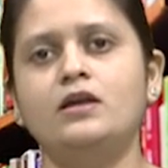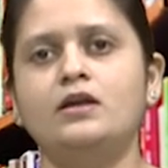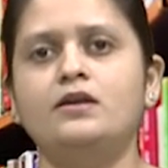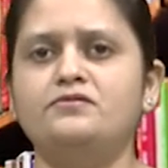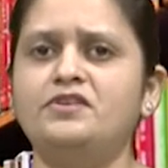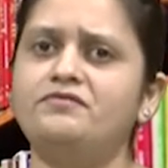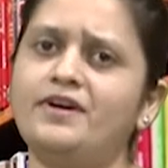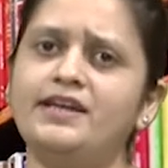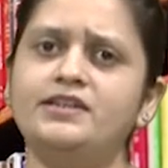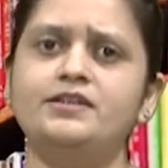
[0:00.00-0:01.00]
We
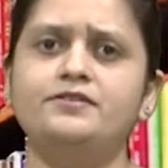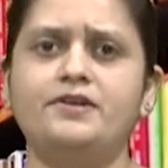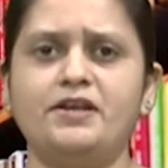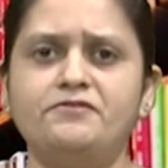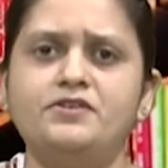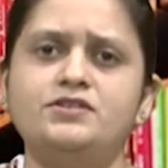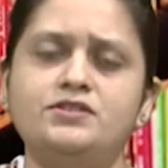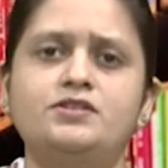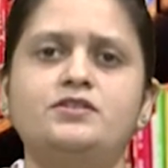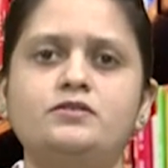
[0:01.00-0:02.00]
find
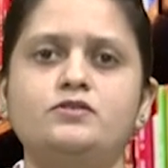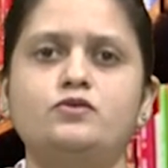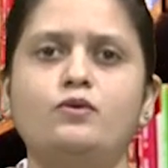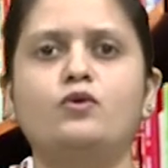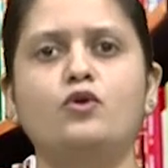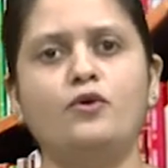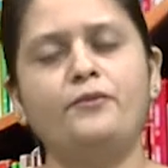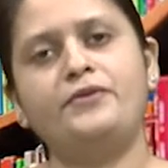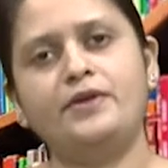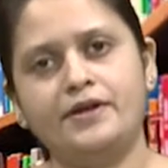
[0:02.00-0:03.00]
references to Globe
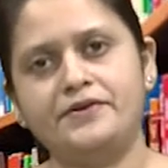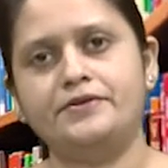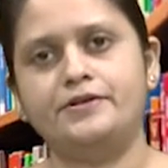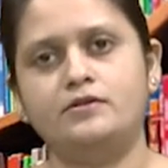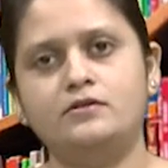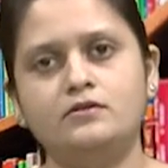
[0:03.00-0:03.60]
Theatre